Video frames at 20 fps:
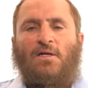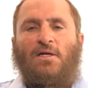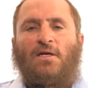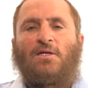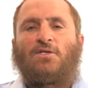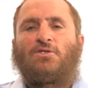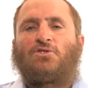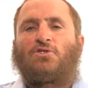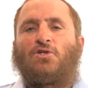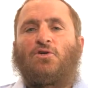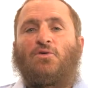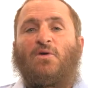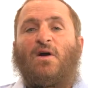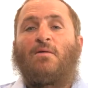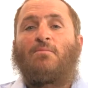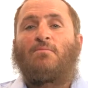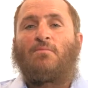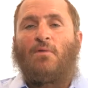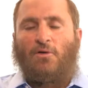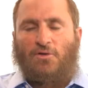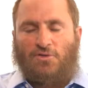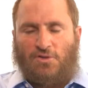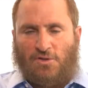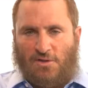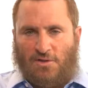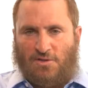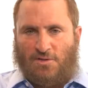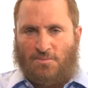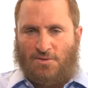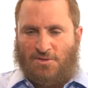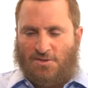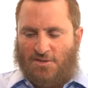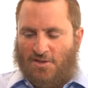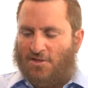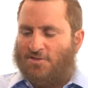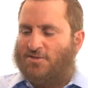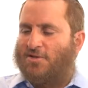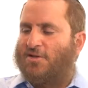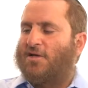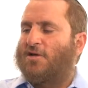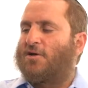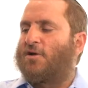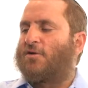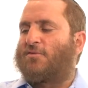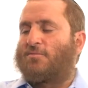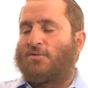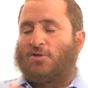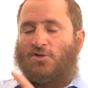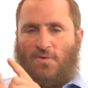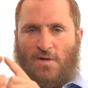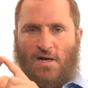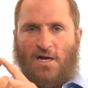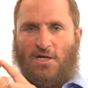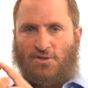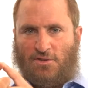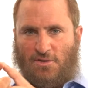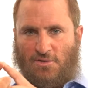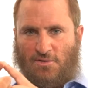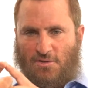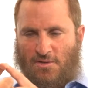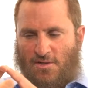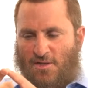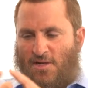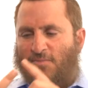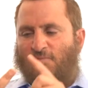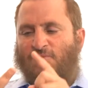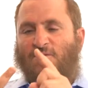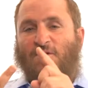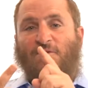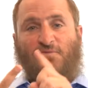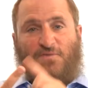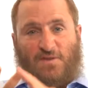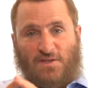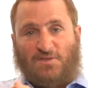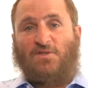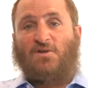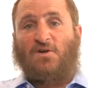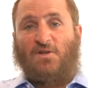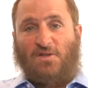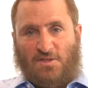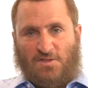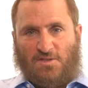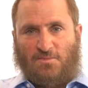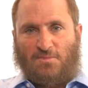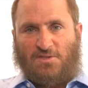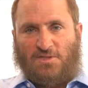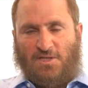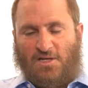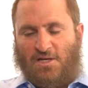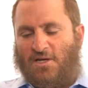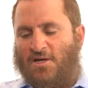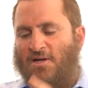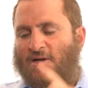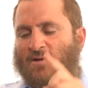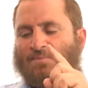into emotional intimacy, so they go from attraction to physical intimacy